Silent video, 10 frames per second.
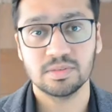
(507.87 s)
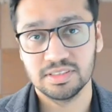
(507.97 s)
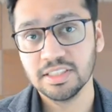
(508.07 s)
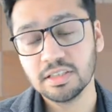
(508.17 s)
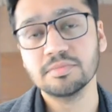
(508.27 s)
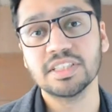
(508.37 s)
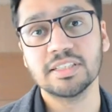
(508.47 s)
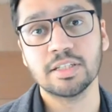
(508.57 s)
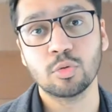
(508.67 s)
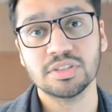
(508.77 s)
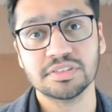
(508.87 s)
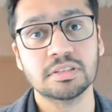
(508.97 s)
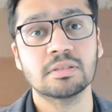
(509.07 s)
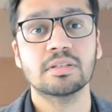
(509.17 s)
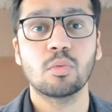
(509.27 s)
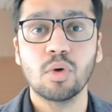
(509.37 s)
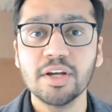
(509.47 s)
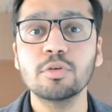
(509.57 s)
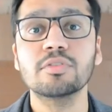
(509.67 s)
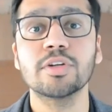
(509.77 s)
There comes another question. Now, why
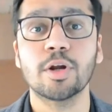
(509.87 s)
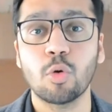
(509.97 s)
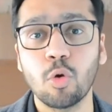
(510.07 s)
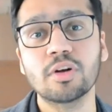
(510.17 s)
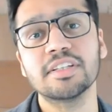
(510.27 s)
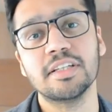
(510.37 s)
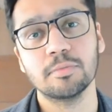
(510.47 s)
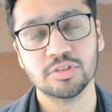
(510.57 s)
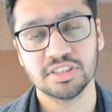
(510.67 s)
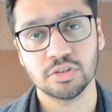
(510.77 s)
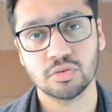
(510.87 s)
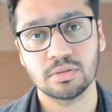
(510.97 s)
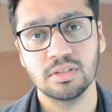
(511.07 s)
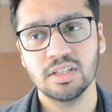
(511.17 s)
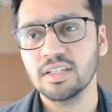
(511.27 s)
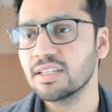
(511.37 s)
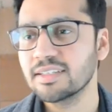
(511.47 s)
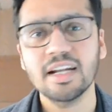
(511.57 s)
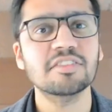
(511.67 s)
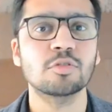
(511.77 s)
don't we record the demo session?
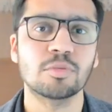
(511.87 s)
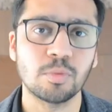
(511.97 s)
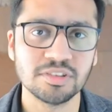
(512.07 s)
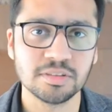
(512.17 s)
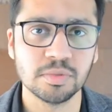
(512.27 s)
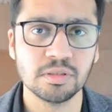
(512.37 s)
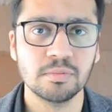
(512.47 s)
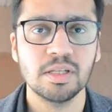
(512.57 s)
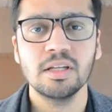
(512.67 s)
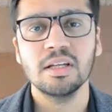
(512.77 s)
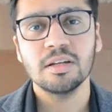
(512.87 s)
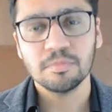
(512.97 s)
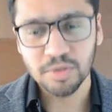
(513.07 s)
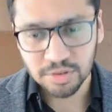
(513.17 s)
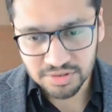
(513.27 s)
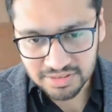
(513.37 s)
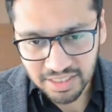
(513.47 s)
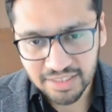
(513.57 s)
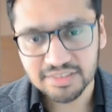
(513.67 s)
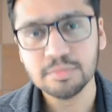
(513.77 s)
That's not possible, because
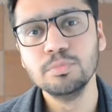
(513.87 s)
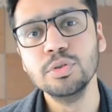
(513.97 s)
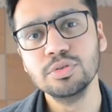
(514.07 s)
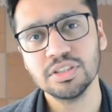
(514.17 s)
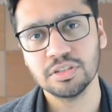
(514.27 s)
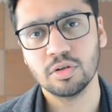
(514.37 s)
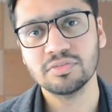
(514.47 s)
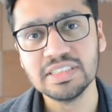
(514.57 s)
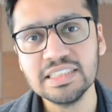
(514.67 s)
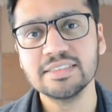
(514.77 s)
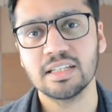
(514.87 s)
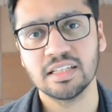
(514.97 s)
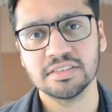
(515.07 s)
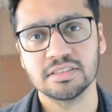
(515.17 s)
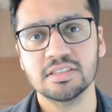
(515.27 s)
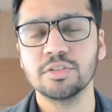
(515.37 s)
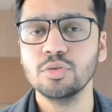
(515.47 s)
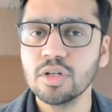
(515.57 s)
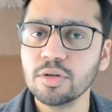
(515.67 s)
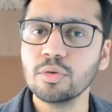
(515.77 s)
that's the beauty of these classes, that
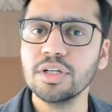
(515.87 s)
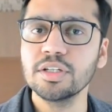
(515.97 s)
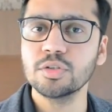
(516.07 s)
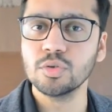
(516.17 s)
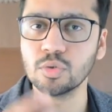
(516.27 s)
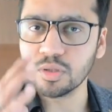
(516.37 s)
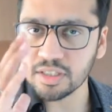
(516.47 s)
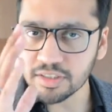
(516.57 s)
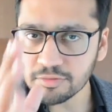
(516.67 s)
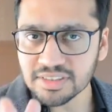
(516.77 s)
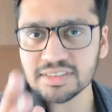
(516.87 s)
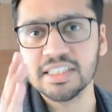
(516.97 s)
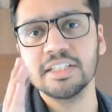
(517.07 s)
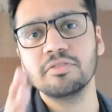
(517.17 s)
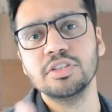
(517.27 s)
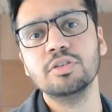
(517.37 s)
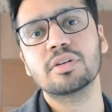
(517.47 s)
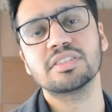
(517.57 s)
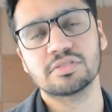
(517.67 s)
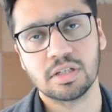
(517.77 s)
you are going to conversate with your
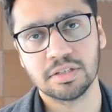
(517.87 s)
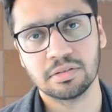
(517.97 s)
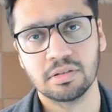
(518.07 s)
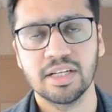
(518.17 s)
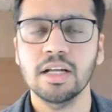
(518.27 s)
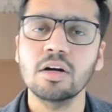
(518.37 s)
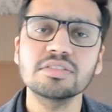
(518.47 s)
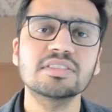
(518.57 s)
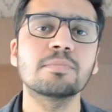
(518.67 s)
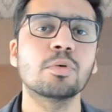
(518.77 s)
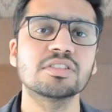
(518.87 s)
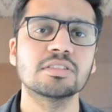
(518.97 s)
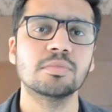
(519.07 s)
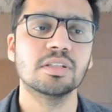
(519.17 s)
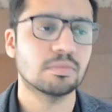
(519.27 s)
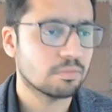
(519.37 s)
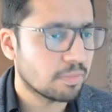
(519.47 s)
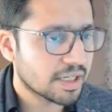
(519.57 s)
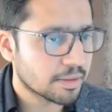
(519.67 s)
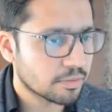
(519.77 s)
instructor. And how is that possible
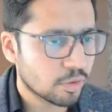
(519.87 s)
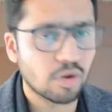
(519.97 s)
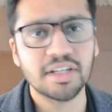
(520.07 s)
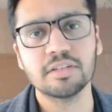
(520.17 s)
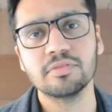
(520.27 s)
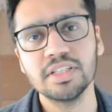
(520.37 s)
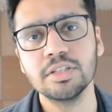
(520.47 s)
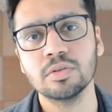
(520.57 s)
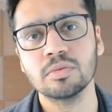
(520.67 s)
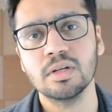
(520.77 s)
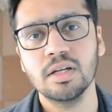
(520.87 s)
by recording a video?